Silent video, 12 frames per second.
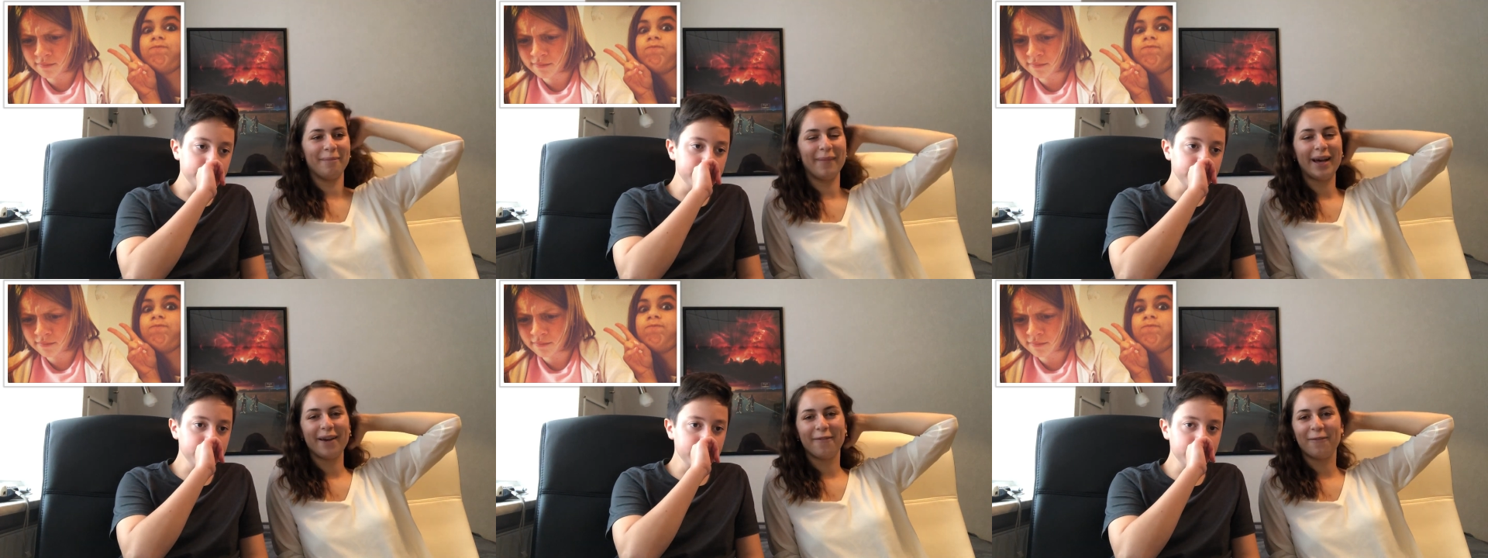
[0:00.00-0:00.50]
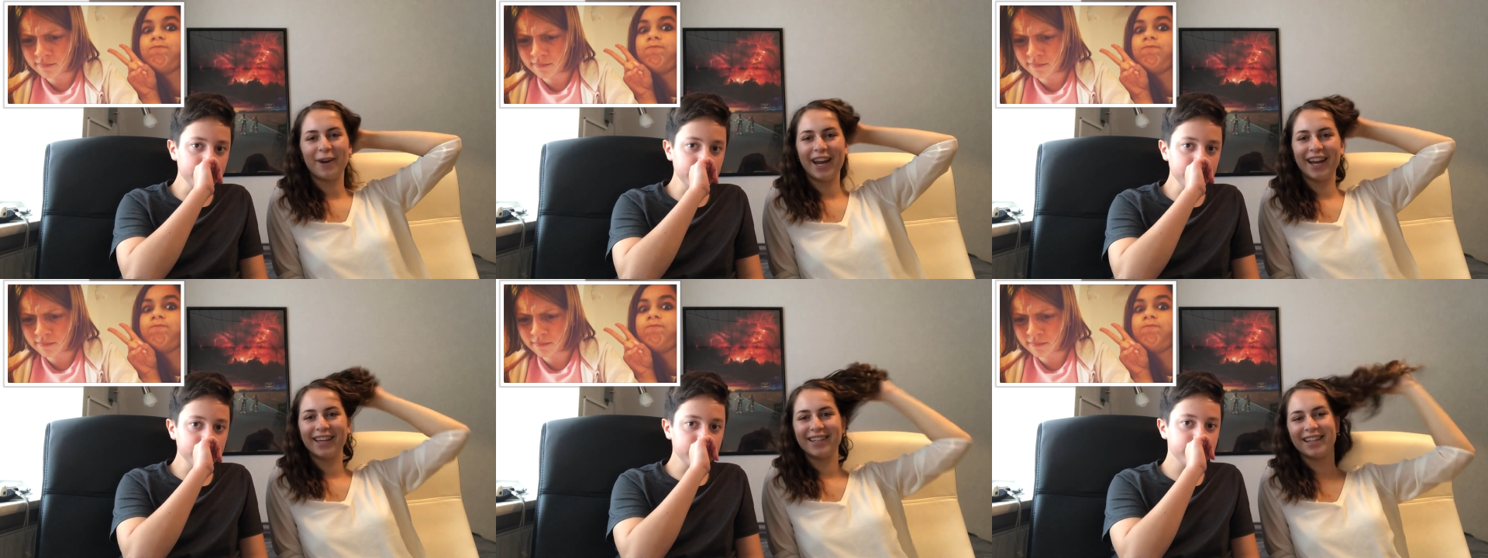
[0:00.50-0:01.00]
Speaker 1: my
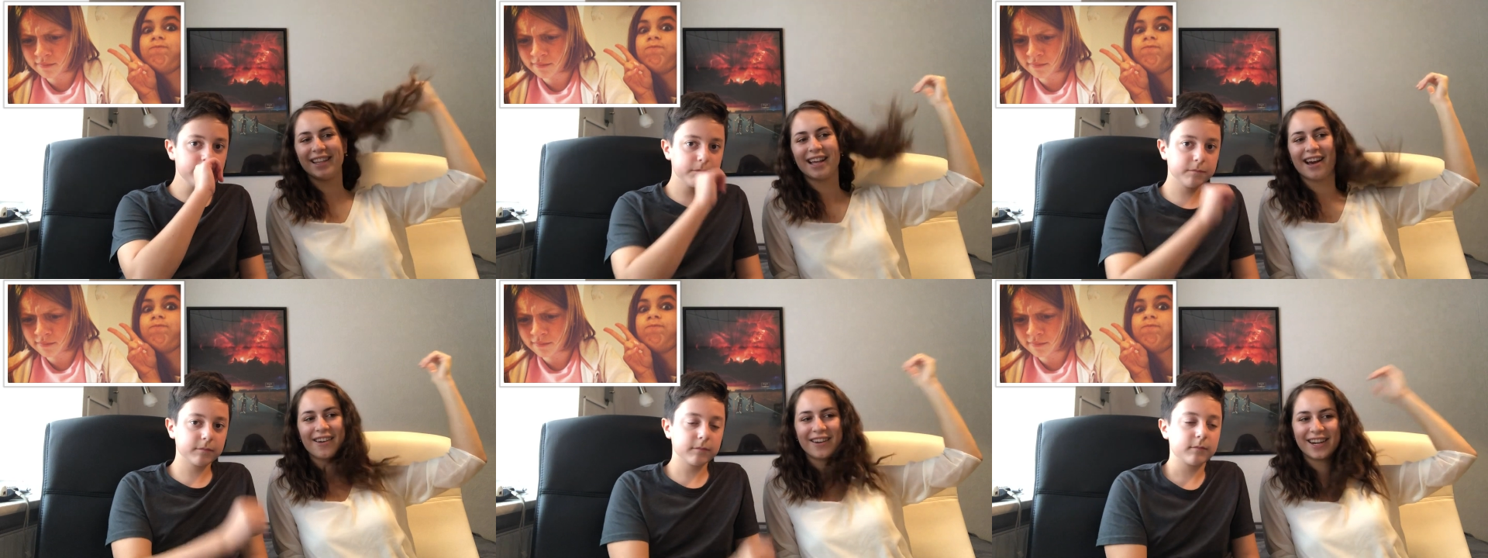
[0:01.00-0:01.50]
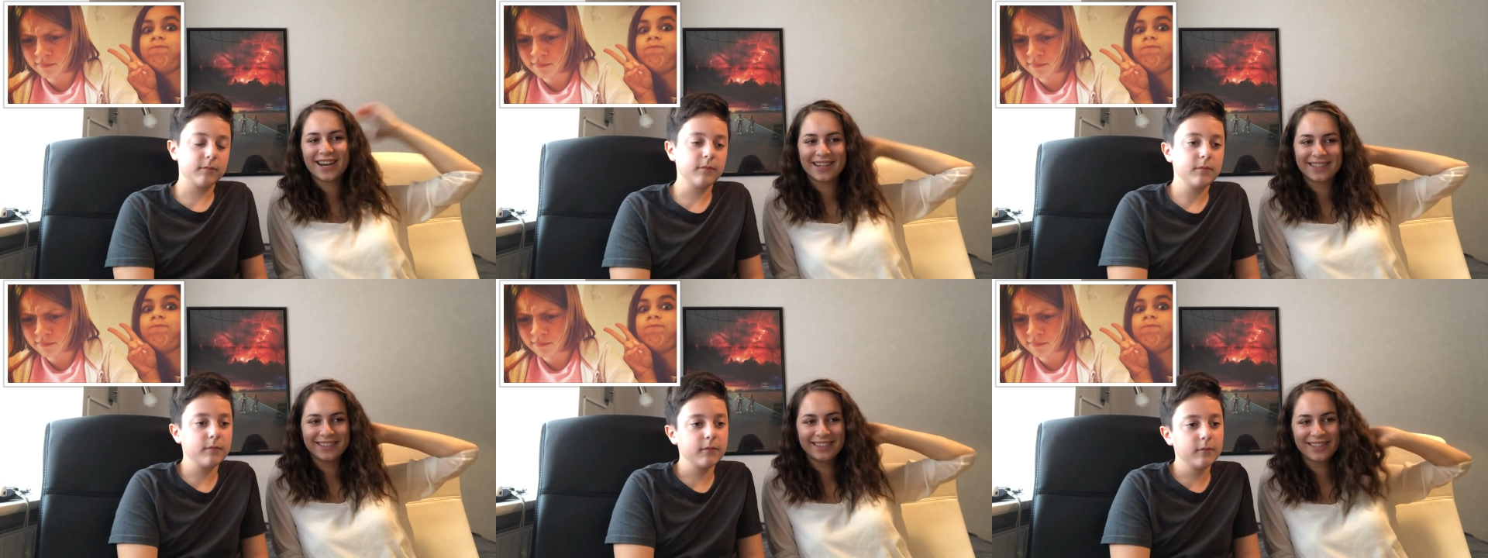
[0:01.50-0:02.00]
friend
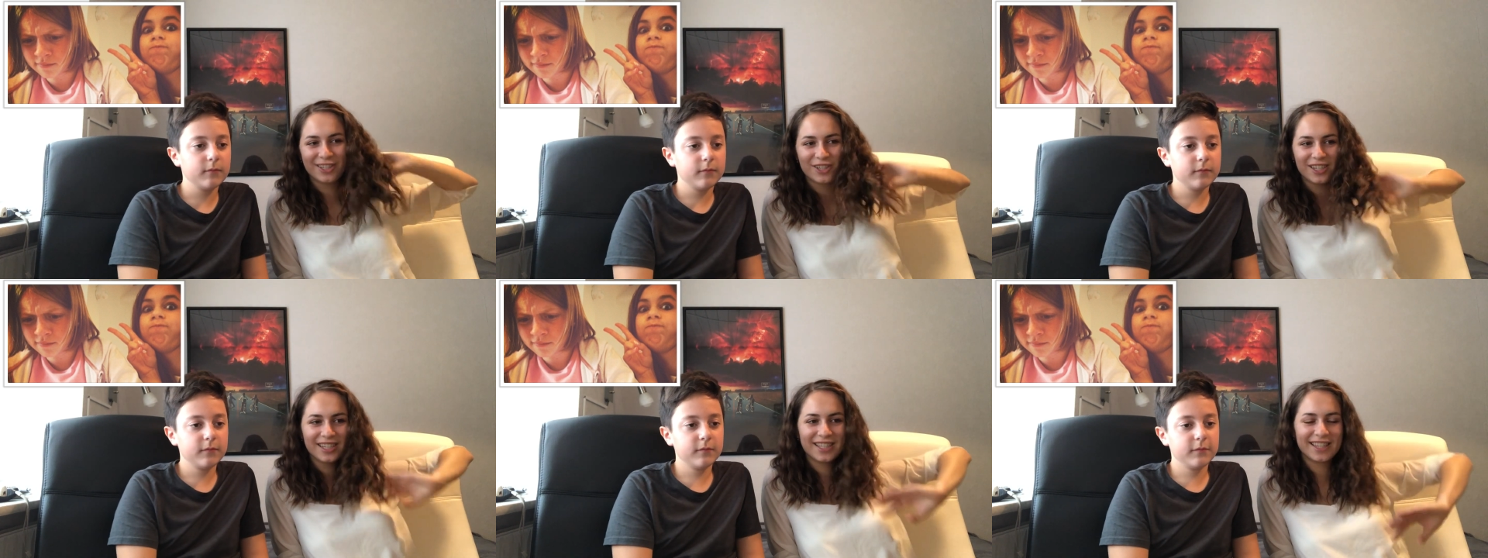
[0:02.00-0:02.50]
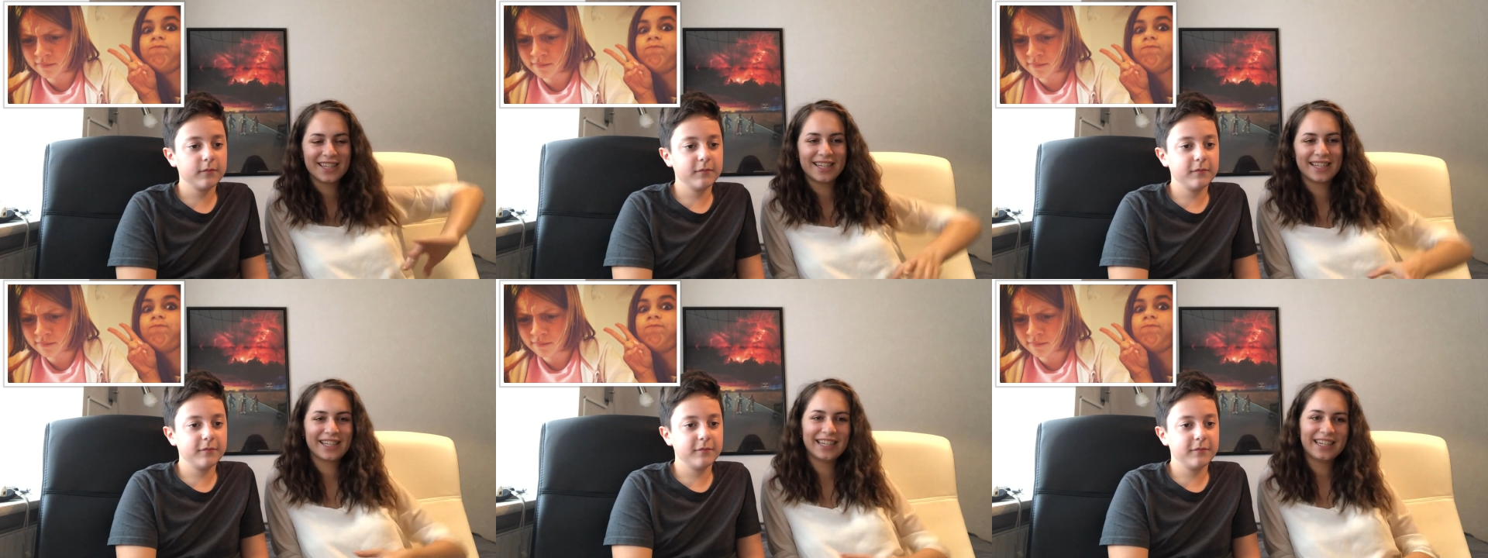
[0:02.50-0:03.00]
Ilaria. She's in
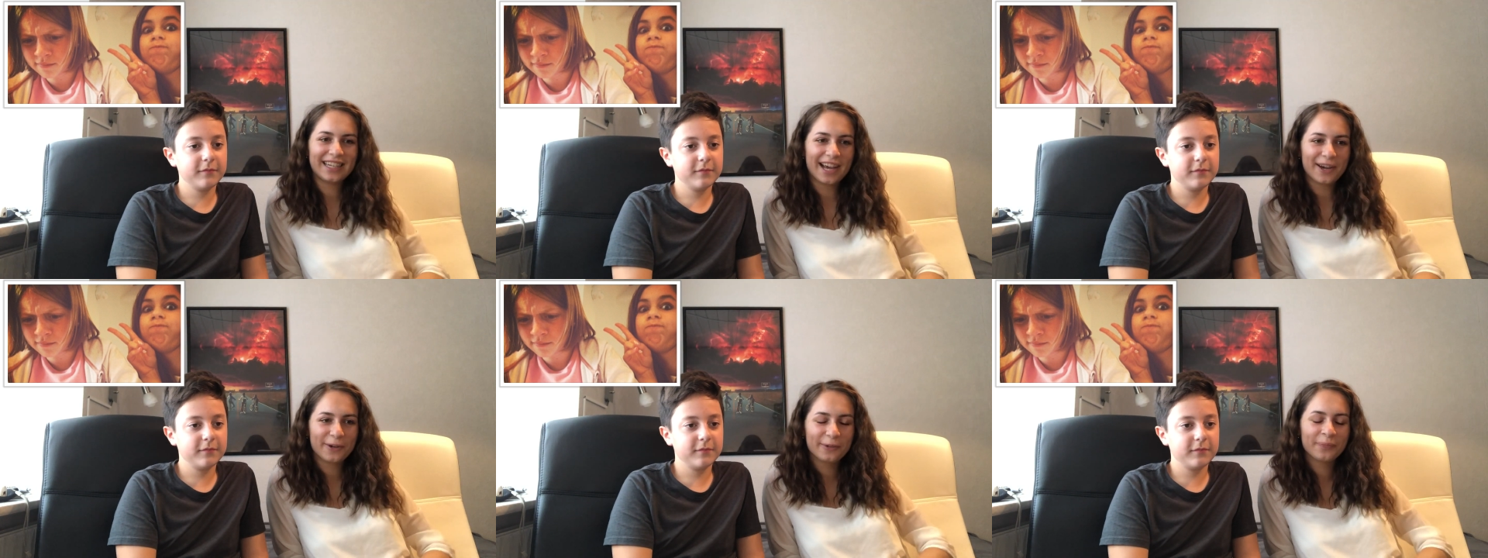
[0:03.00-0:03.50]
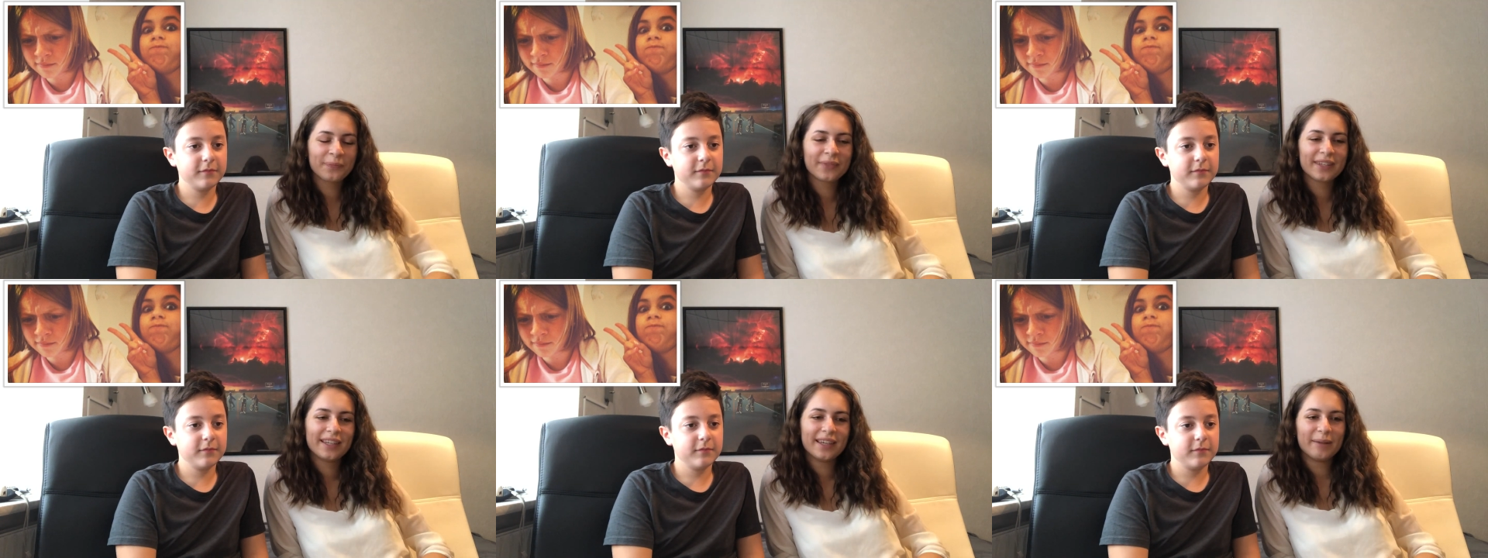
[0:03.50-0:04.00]
Italy now,
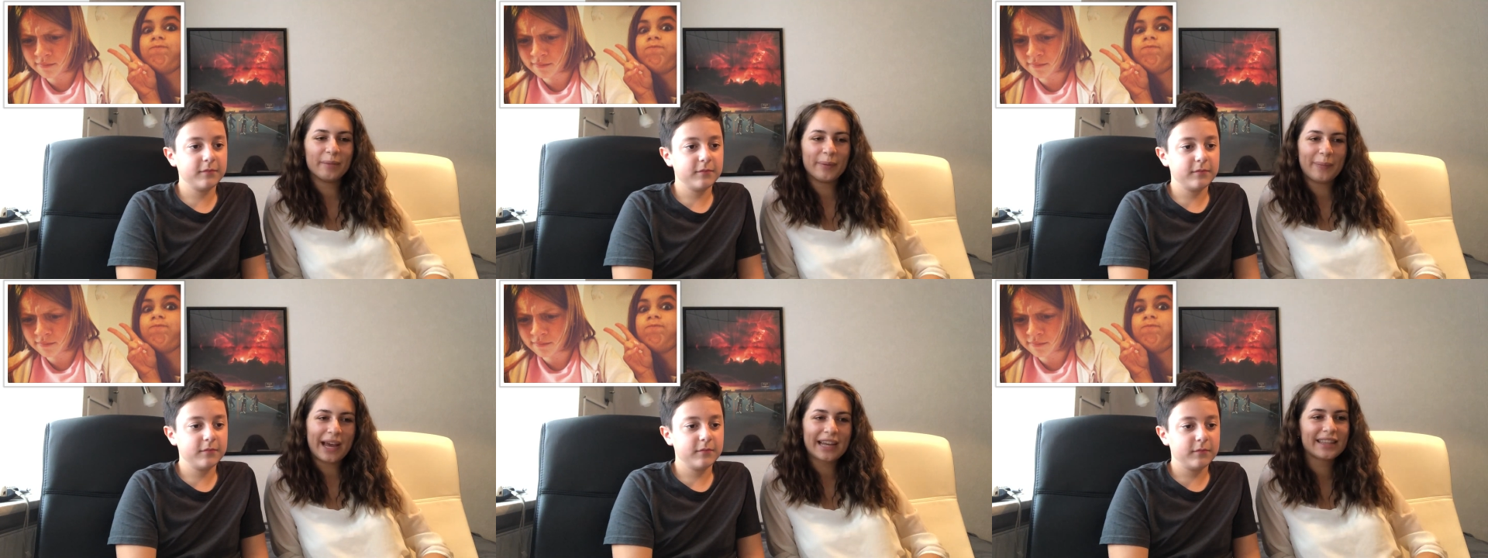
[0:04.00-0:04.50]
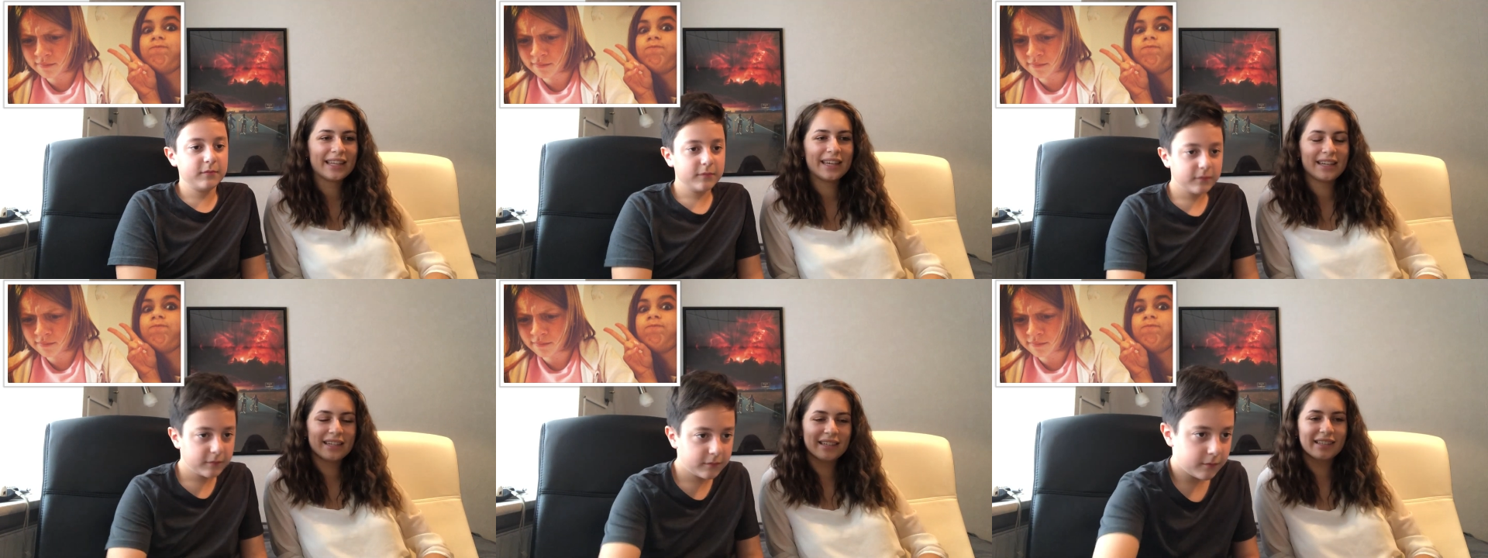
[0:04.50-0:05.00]
but back
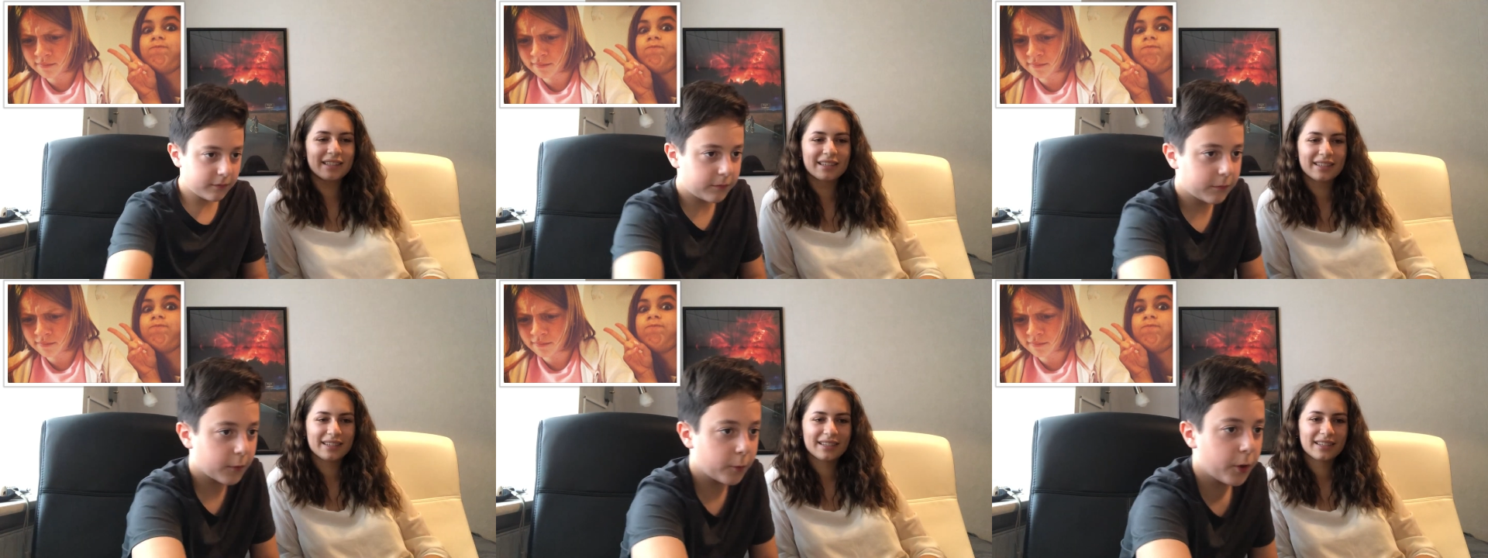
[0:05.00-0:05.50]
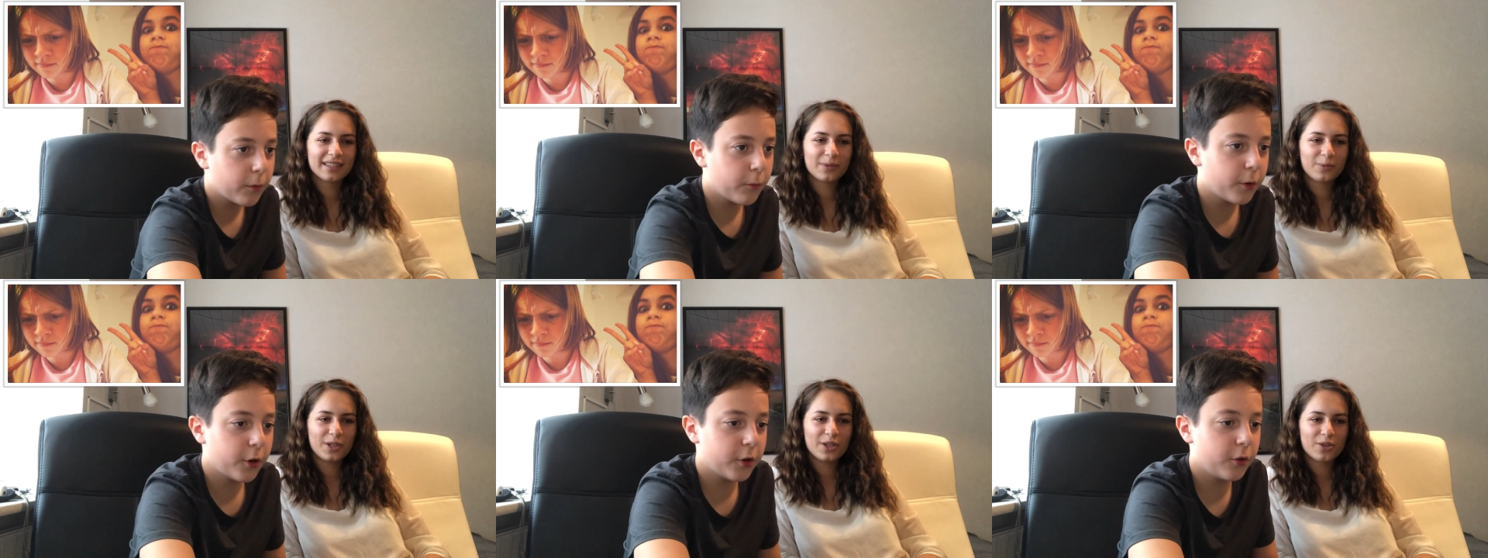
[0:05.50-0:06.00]
then. Where
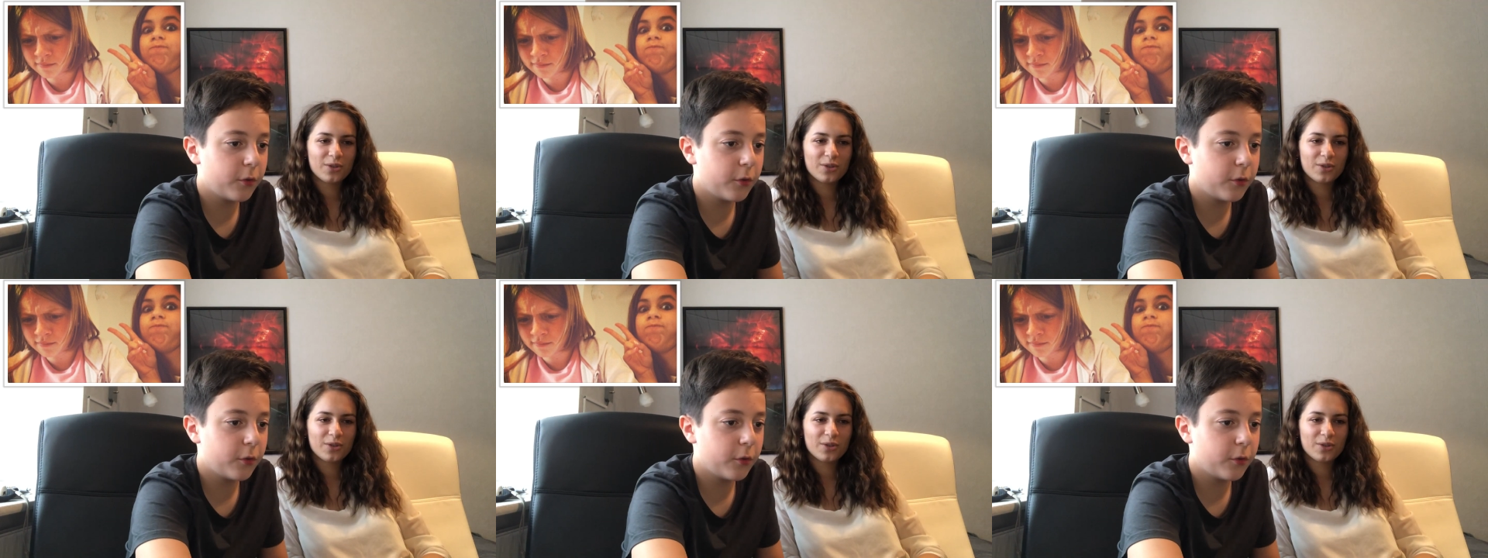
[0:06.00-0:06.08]
were you?